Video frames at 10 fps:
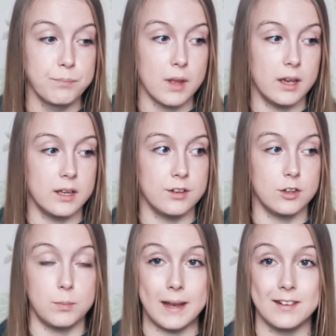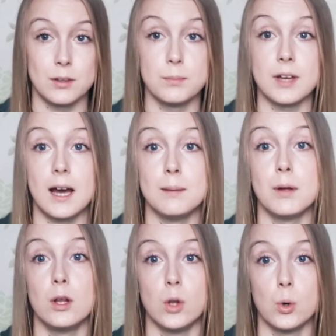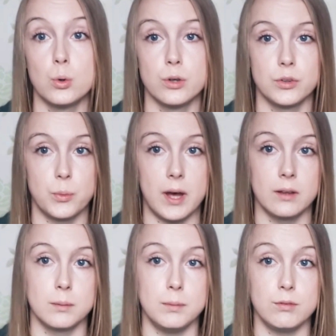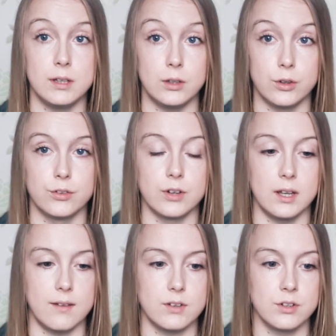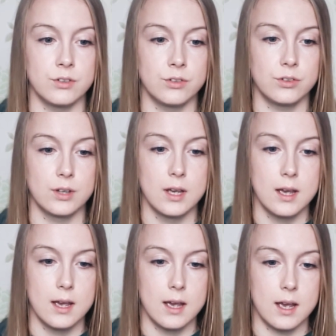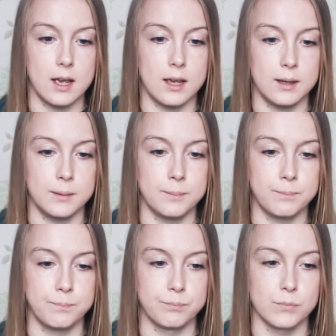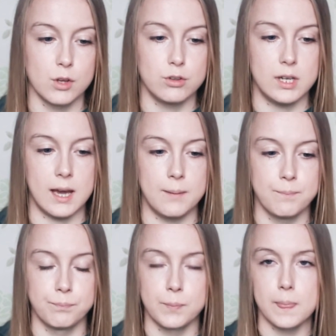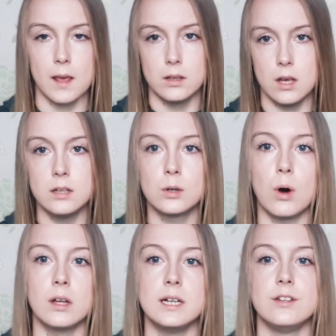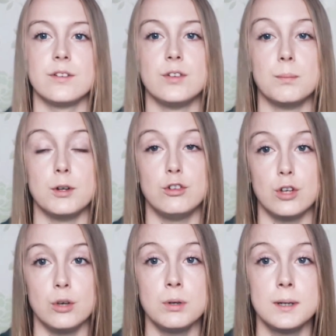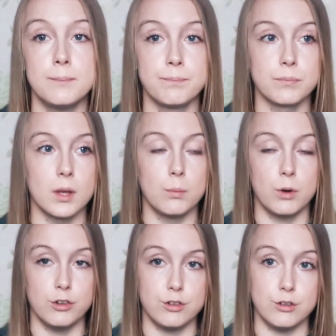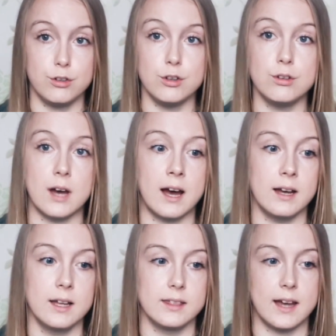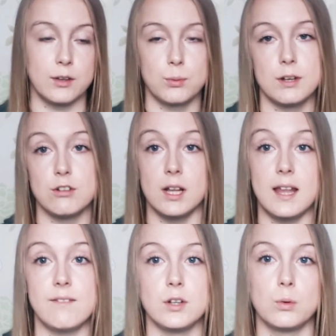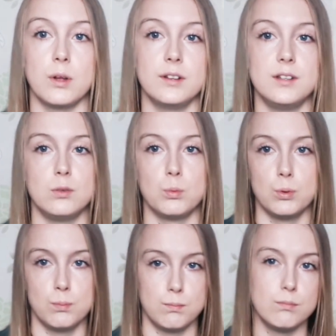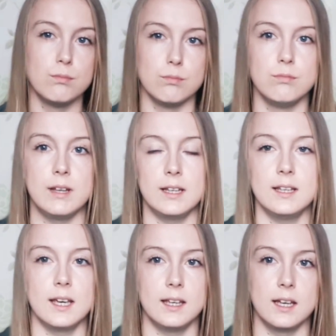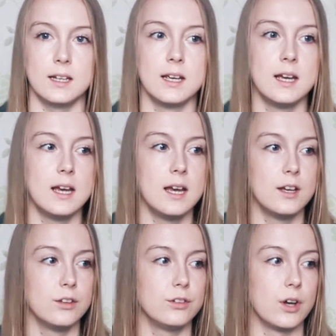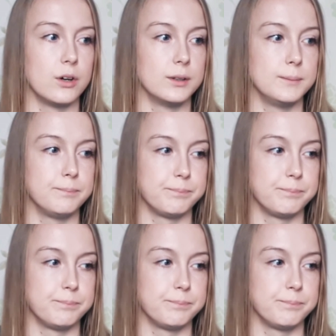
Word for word: and spend some time alone as well be really good for 11s um, so yeah learn the qualities of number two and once you do that that's when your 11 qualities will really kick in so